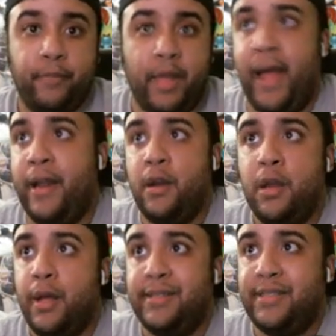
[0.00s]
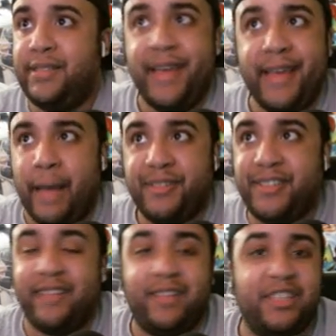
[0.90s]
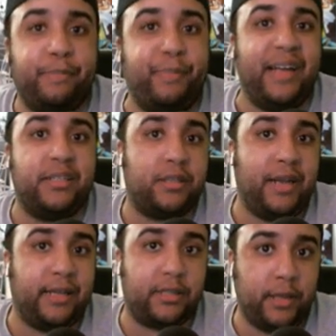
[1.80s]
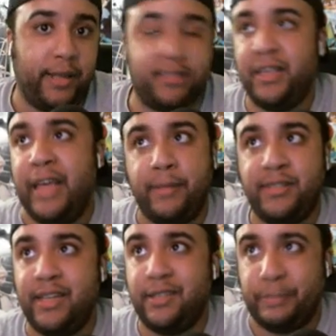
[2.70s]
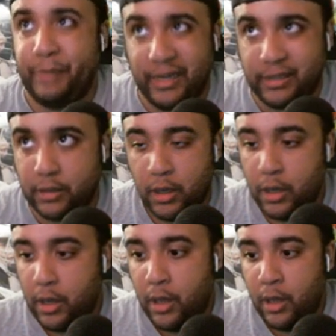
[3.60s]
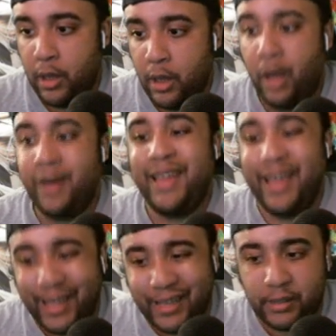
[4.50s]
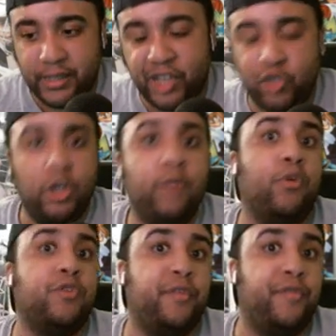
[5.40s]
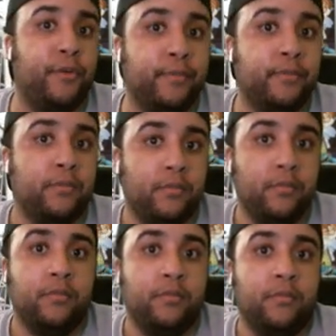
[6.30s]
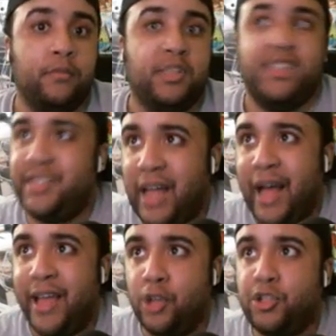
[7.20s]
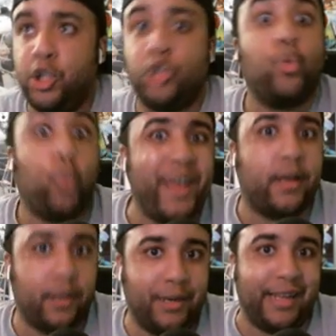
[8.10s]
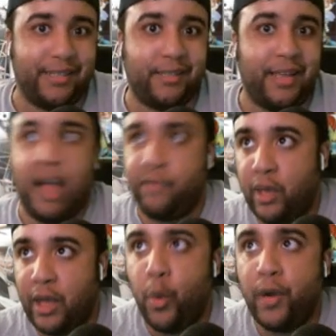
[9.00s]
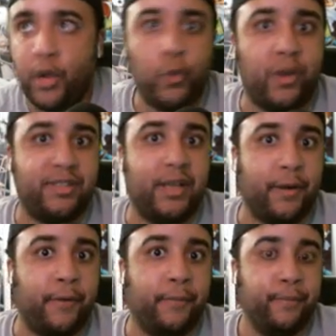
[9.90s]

And TM said this best last night. TM said this best on his Extreme Rules review. Styles looked weak last night after he won the U.S. title.